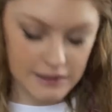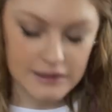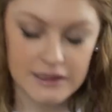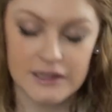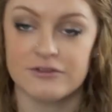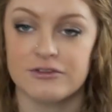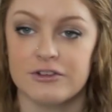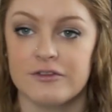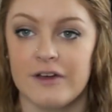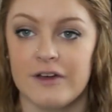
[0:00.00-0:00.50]

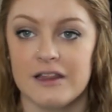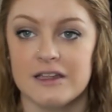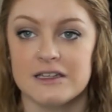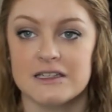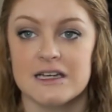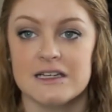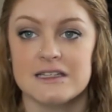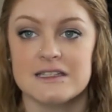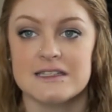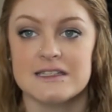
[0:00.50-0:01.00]
that for
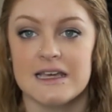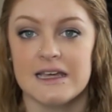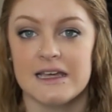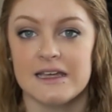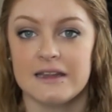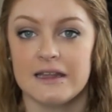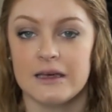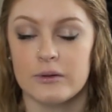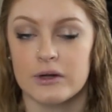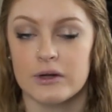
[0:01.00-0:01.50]
Valentine's
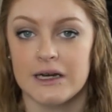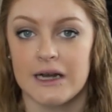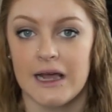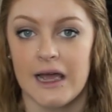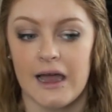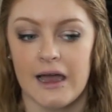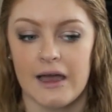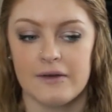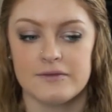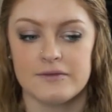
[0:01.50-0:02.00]
Day they were going to
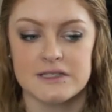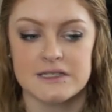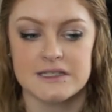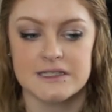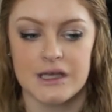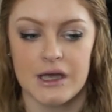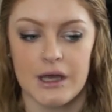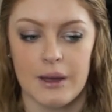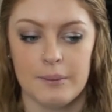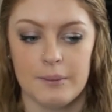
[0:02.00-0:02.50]
have
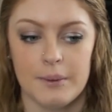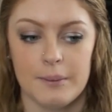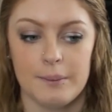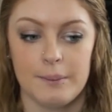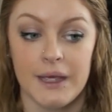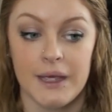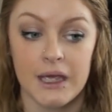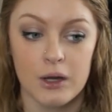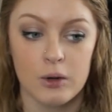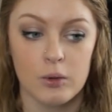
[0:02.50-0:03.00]
some
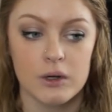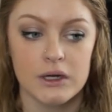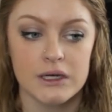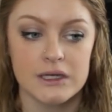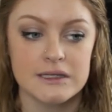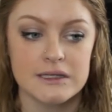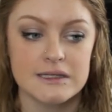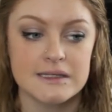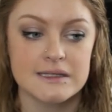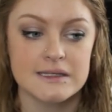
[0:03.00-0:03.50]
pink
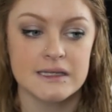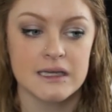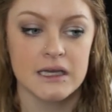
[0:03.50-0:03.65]
ones.